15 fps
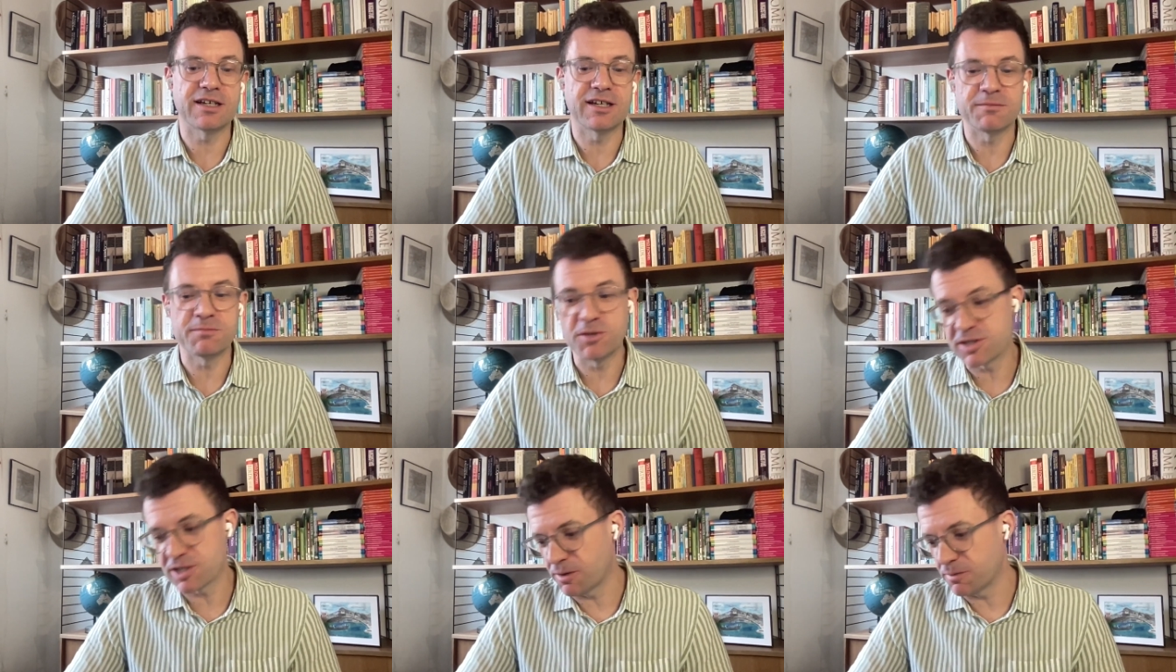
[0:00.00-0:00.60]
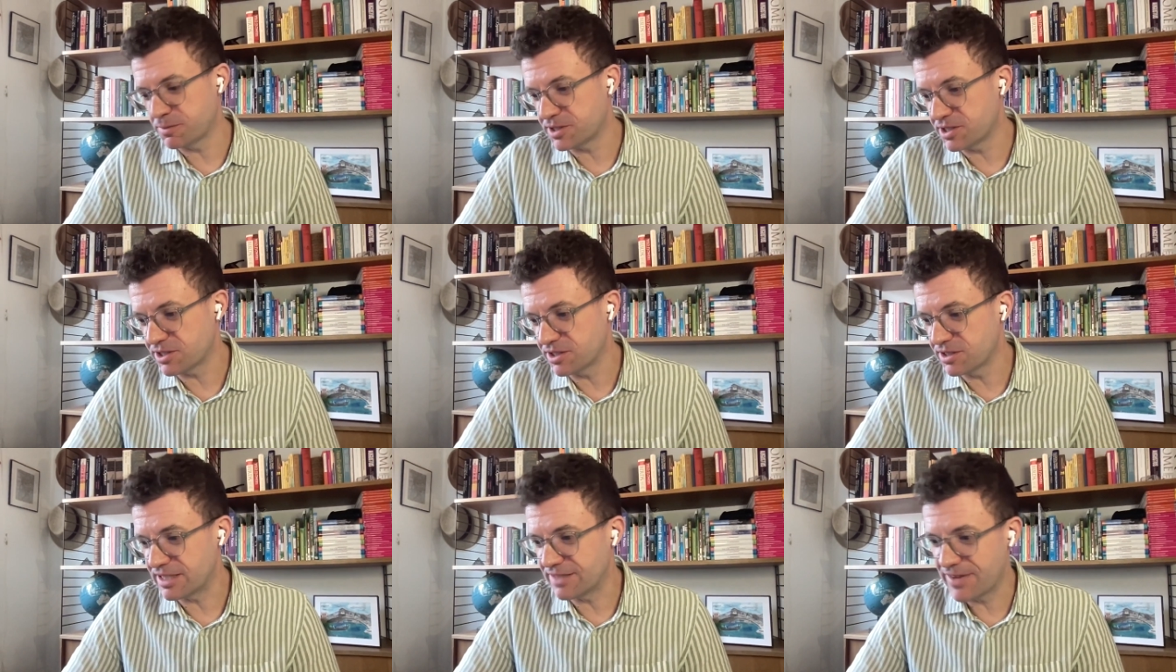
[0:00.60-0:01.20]
music
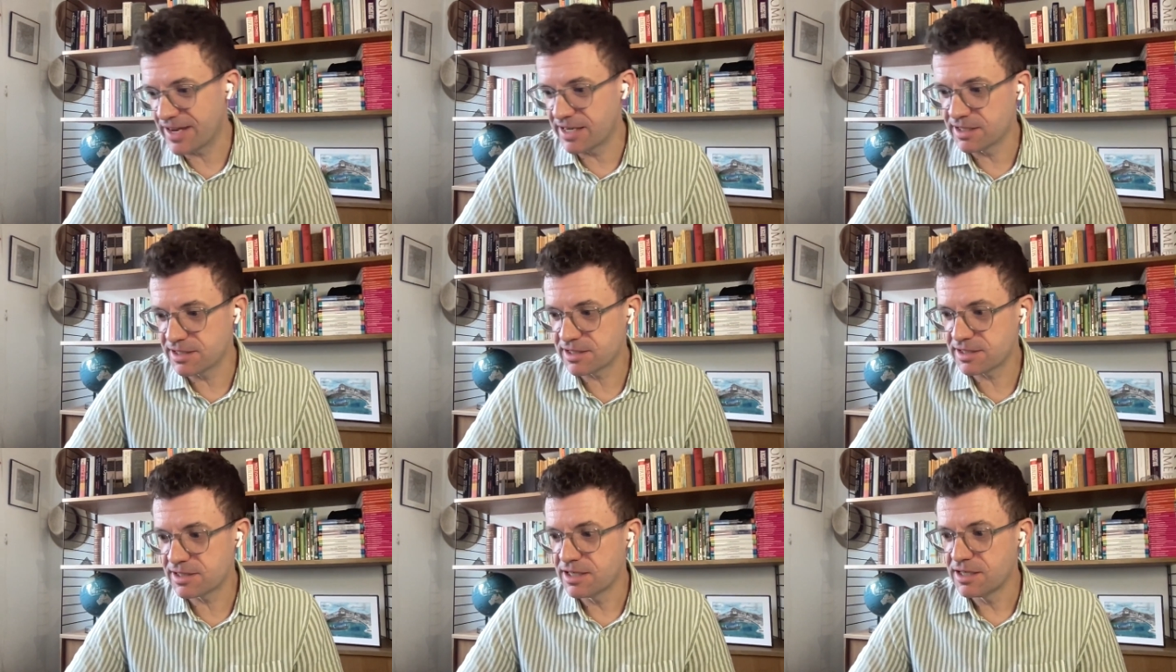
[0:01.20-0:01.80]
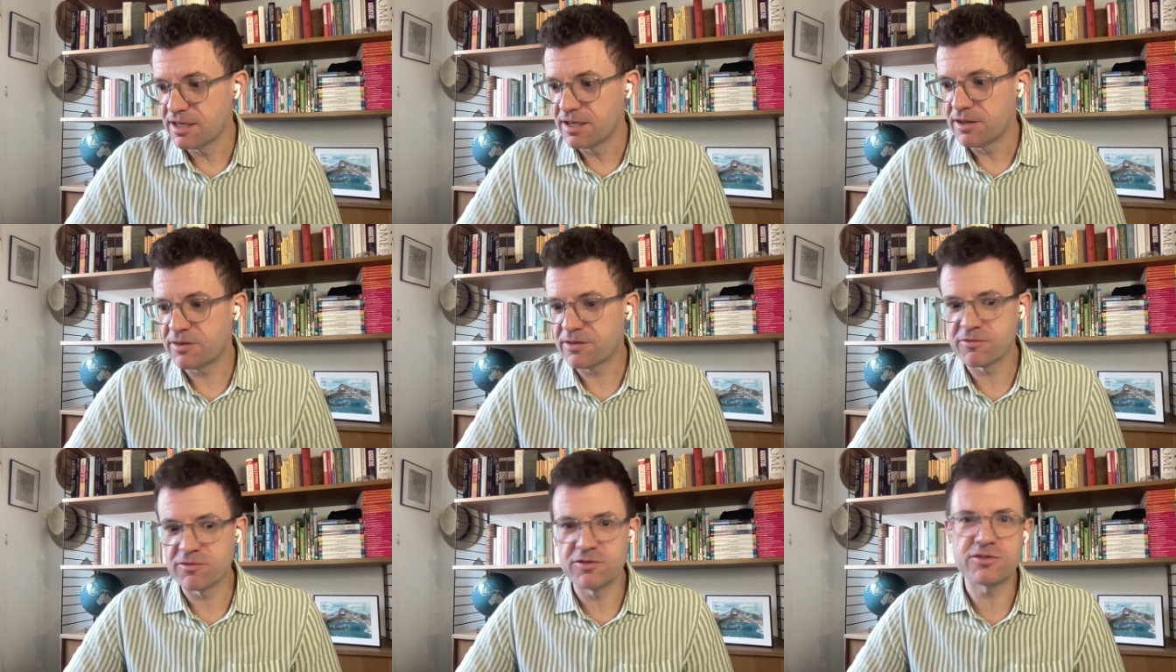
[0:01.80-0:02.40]
competitions and events,
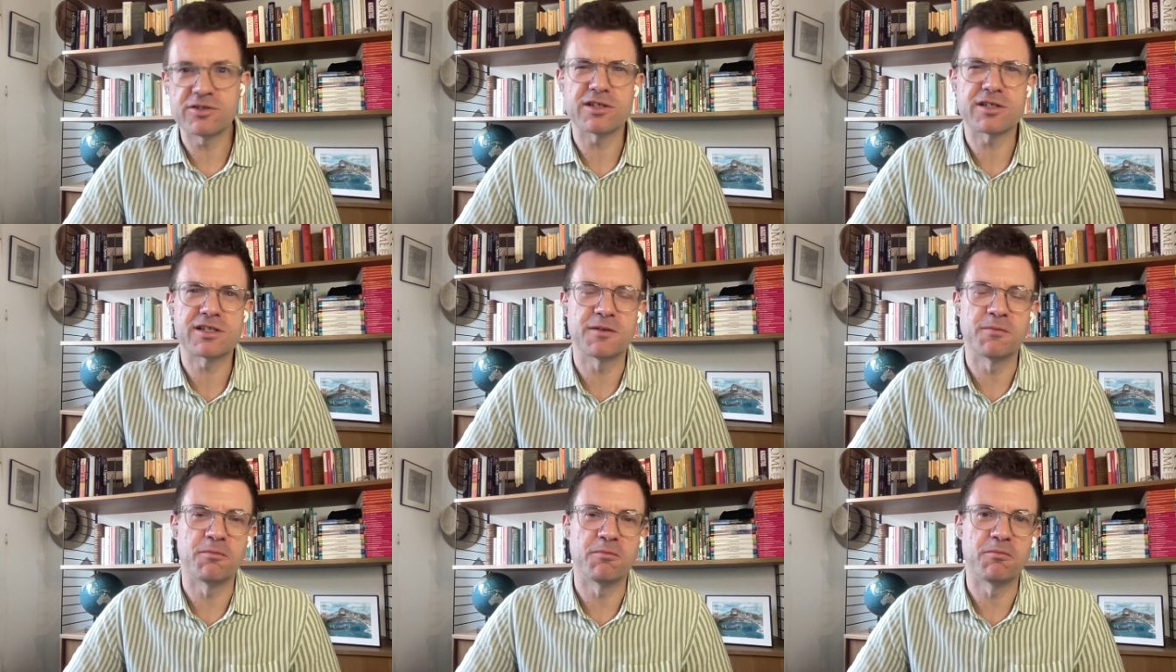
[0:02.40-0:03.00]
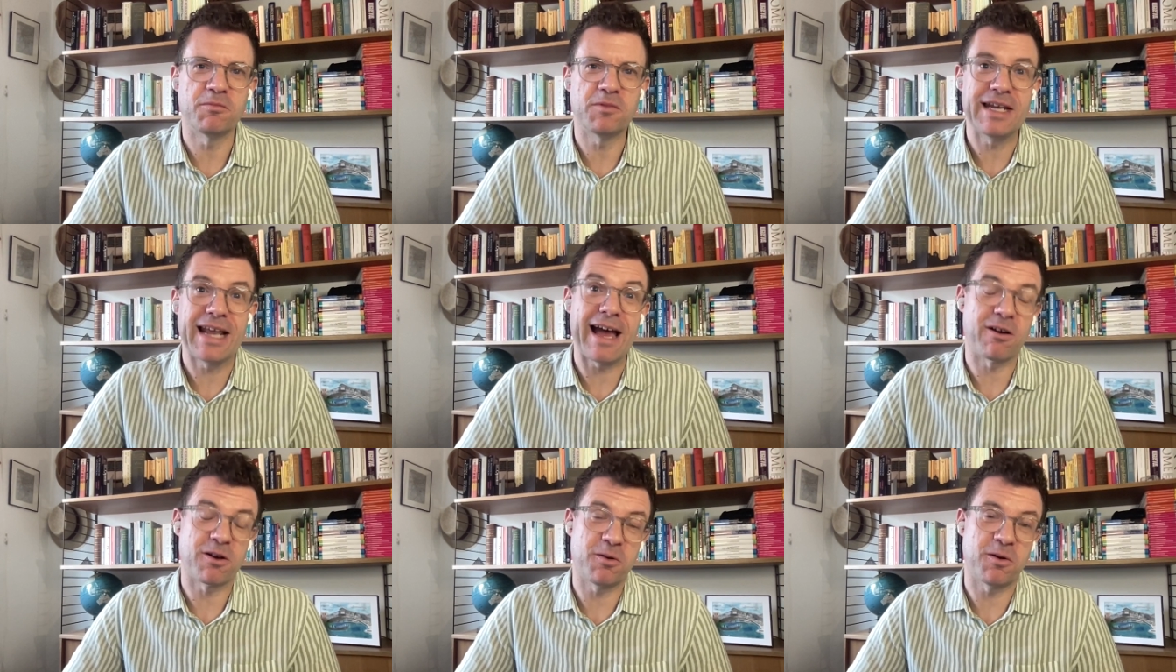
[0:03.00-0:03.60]
through to some
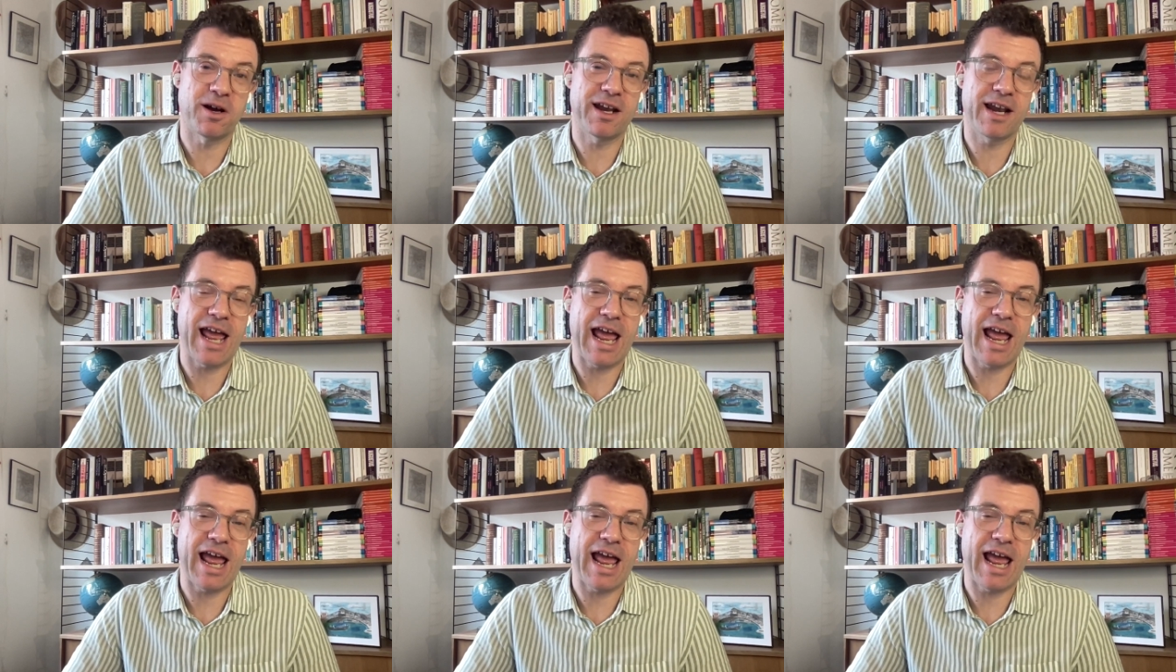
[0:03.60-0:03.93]
now quite